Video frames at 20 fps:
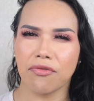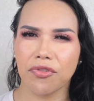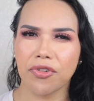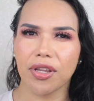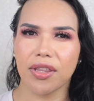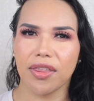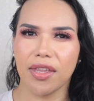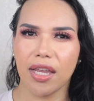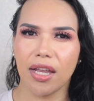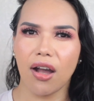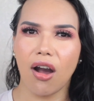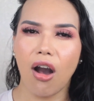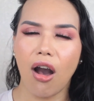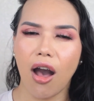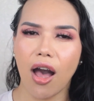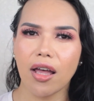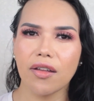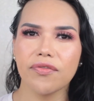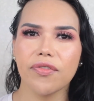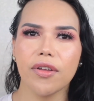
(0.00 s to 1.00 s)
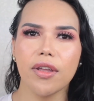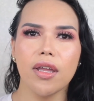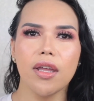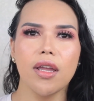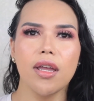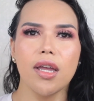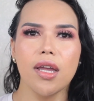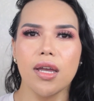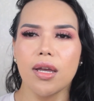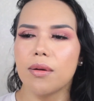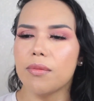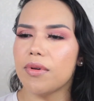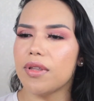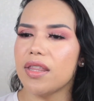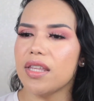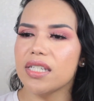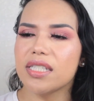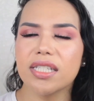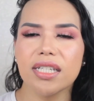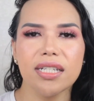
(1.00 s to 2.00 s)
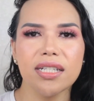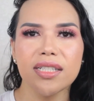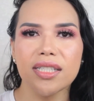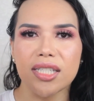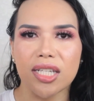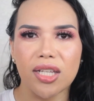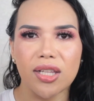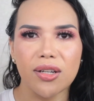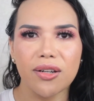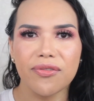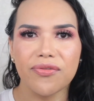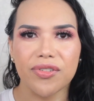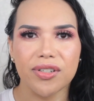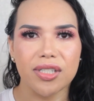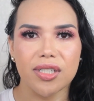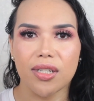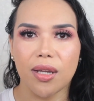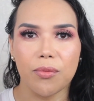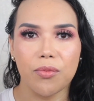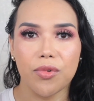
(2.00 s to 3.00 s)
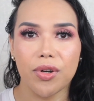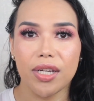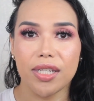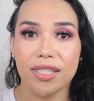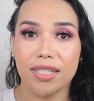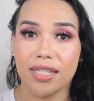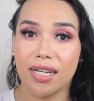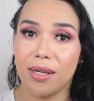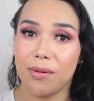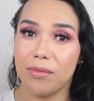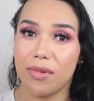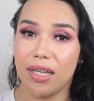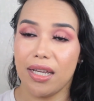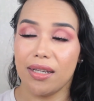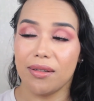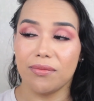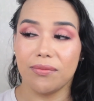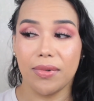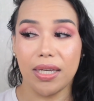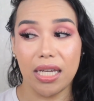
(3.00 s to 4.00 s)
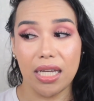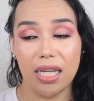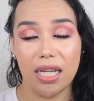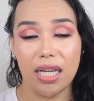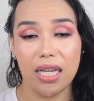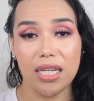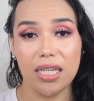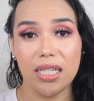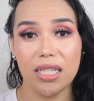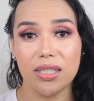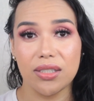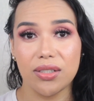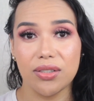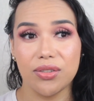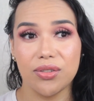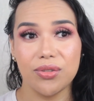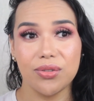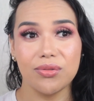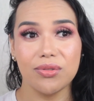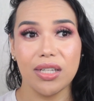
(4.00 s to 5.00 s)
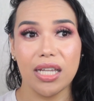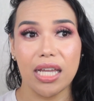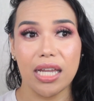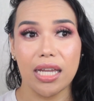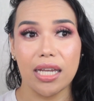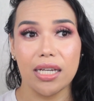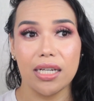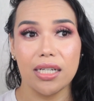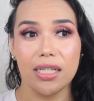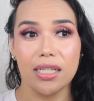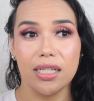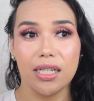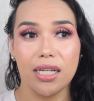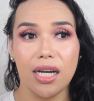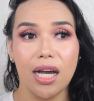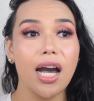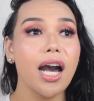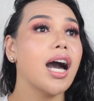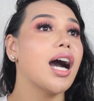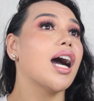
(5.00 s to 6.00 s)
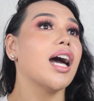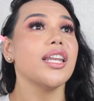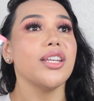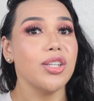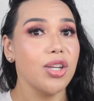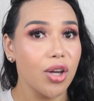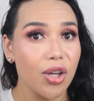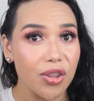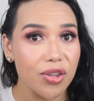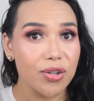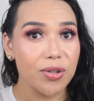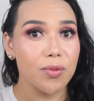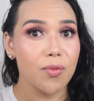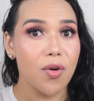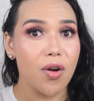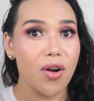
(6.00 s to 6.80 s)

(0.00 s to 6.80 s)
everything off. But this concealer, for some reason, I'm like, man, I need to do like another